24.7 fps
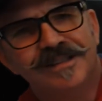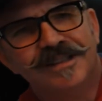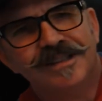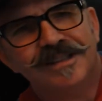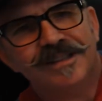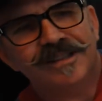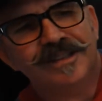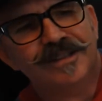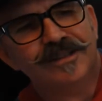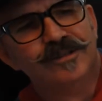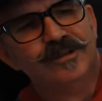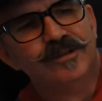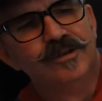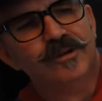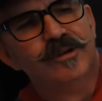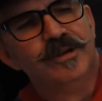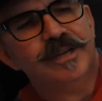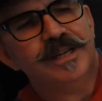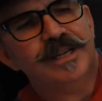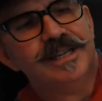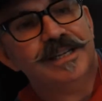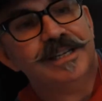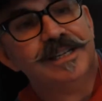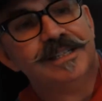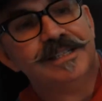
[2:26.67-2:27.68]
the
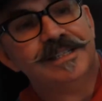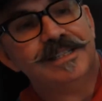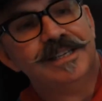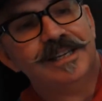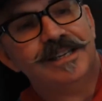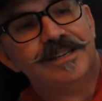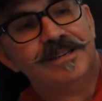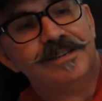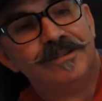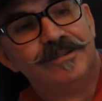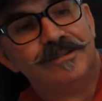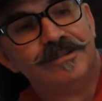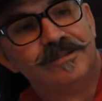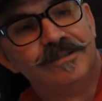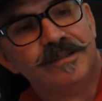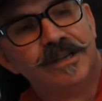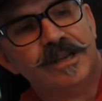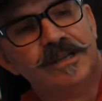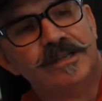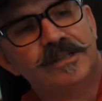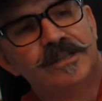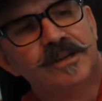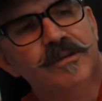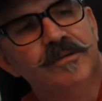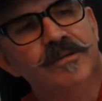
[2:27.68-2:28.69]
journey continues,
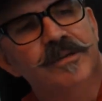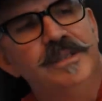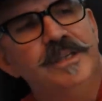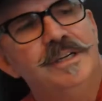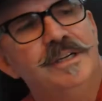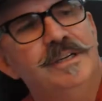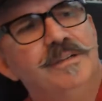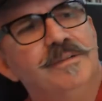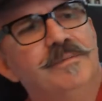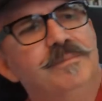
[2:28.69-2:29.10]
like show and tell.